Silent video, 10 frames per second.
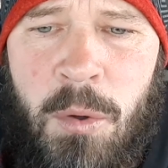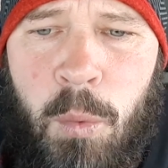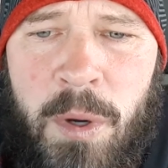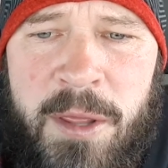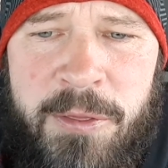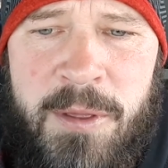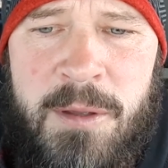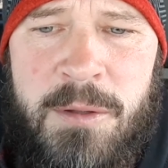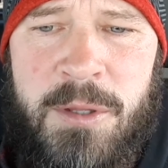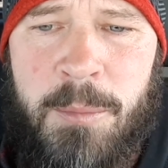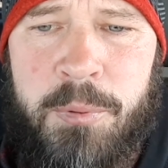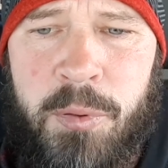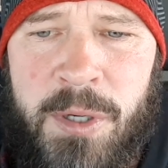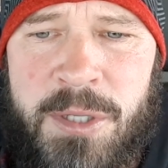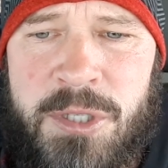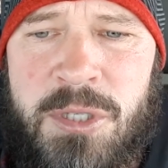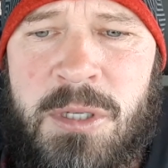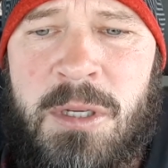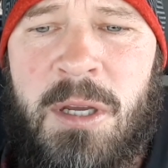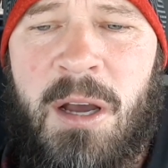with the prince
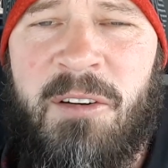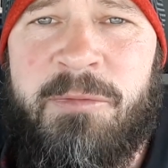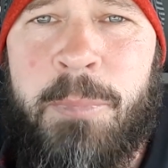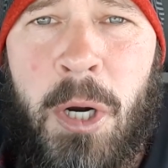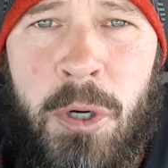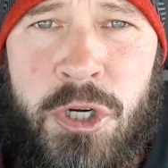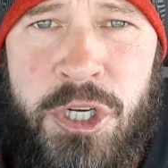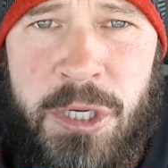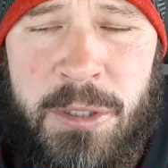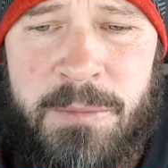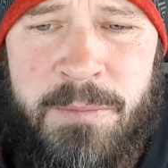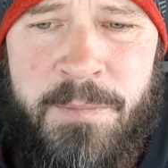of Persia.